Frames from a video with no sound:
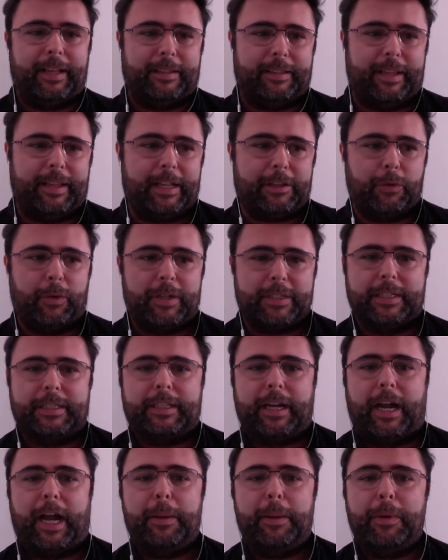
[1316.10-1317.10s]
That was the
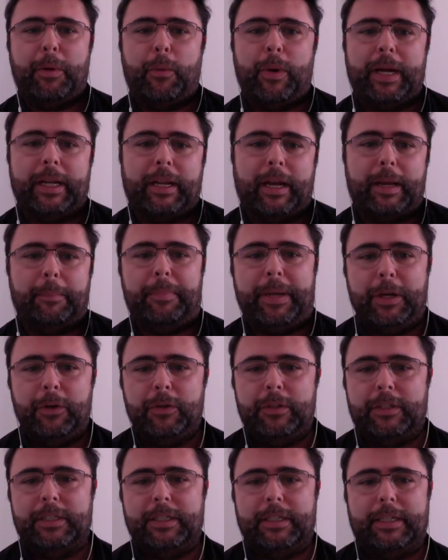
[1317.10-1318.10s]
time when I
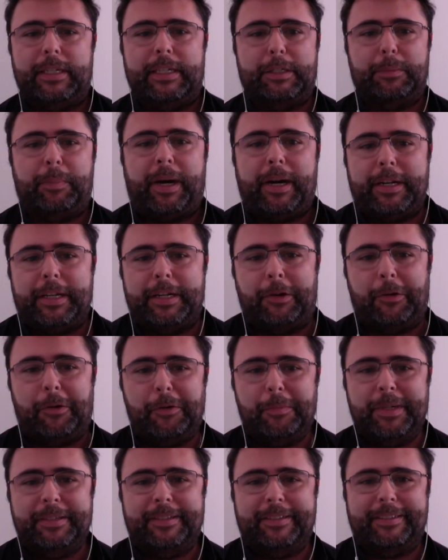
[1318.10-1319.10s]
built a smart
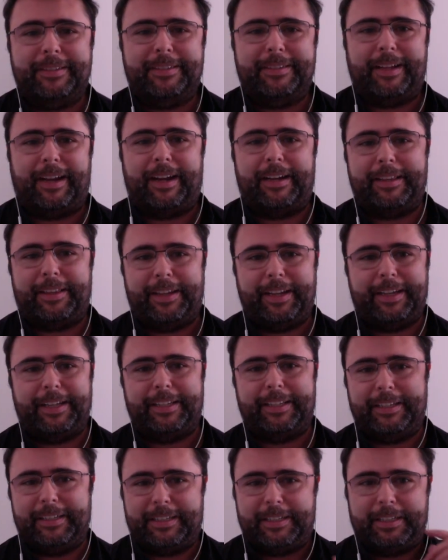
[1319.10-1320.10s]
home. I
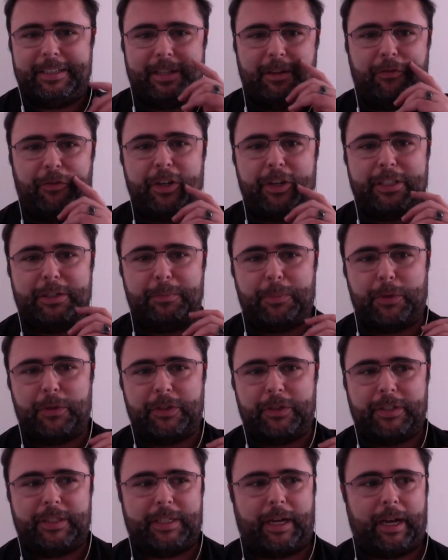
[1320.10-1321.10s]
think this is the first
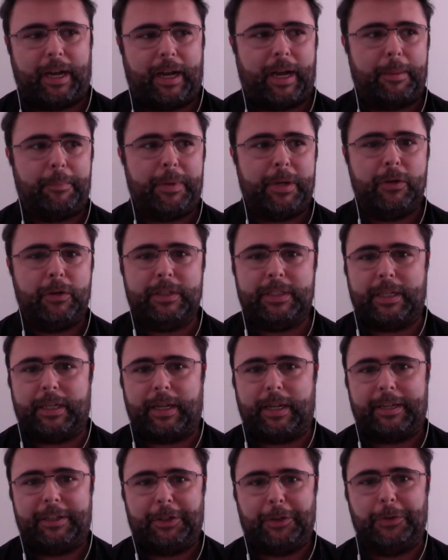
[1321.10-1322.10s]
project I built, and
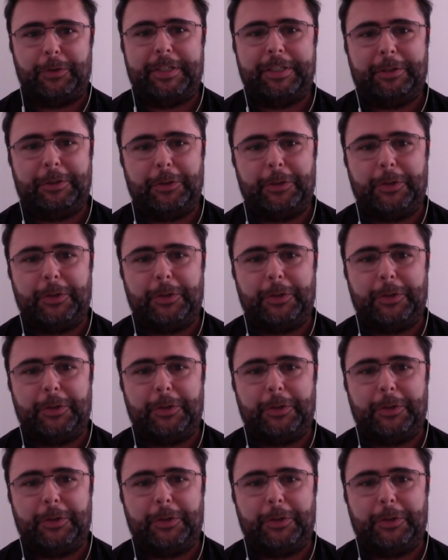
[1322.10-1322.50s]
I showed it to